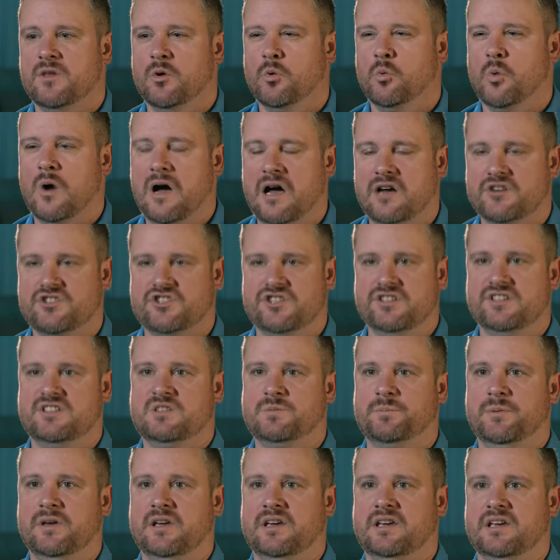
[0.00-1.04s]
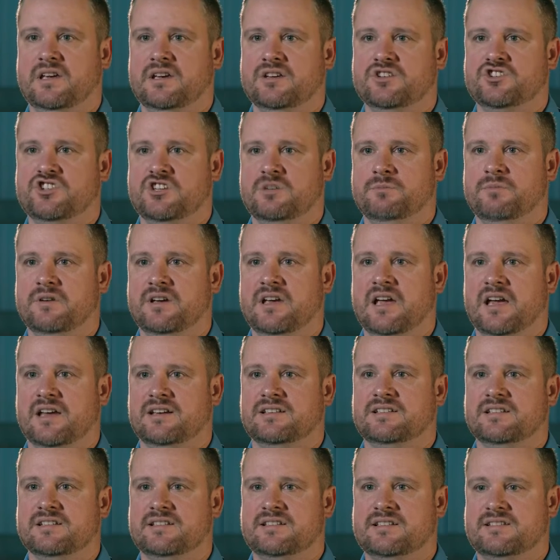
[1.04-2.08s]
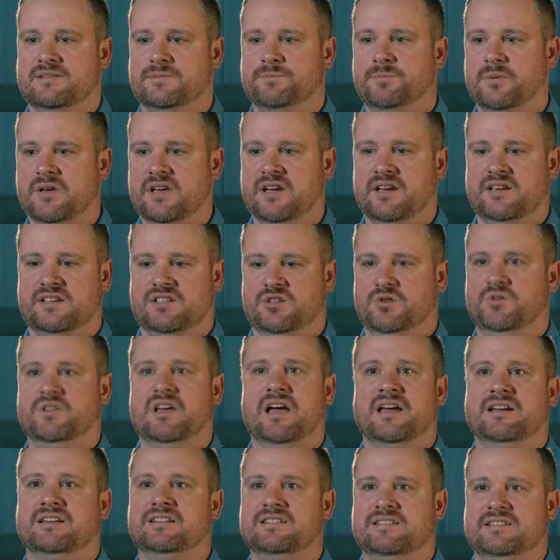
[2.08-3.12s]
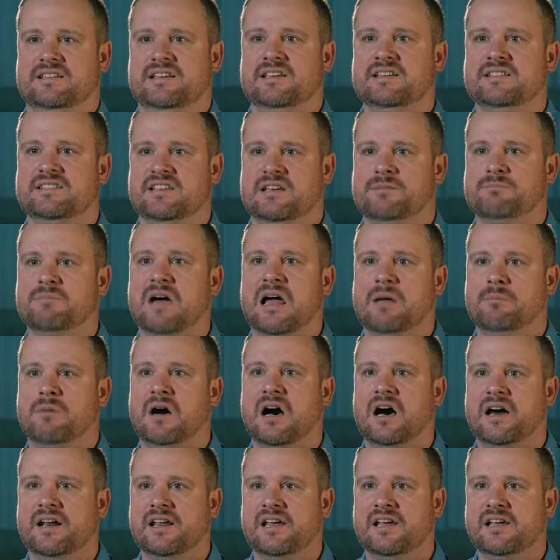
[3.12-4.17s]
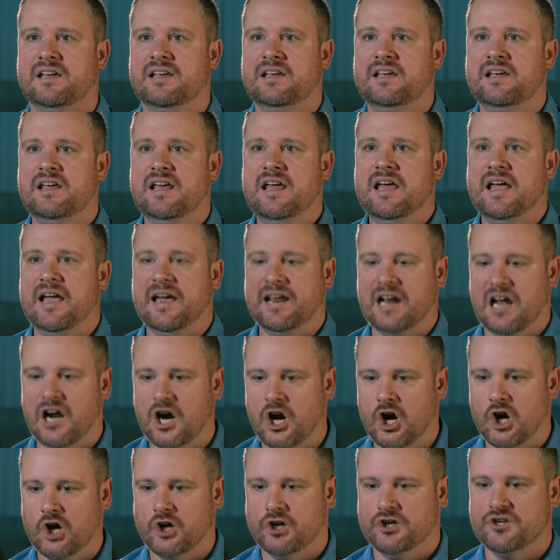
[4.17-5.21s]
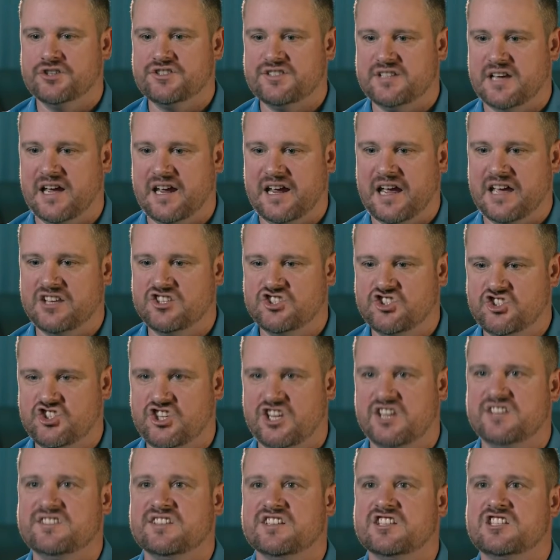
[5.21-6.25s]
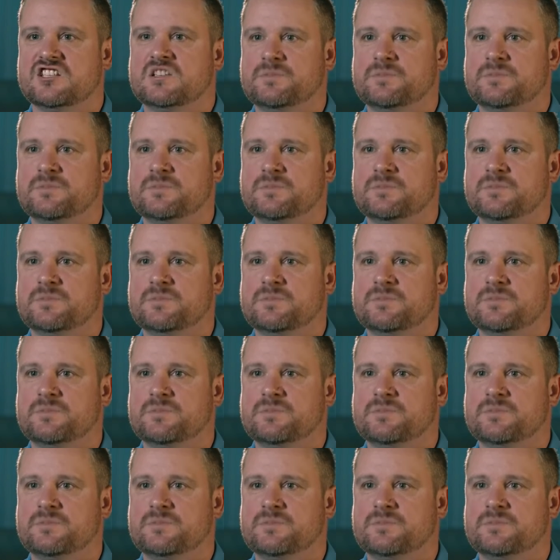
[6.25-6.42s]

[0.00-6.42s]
While she's speaking, she began to speak to that disease in my body. And I heard her say, as Jesus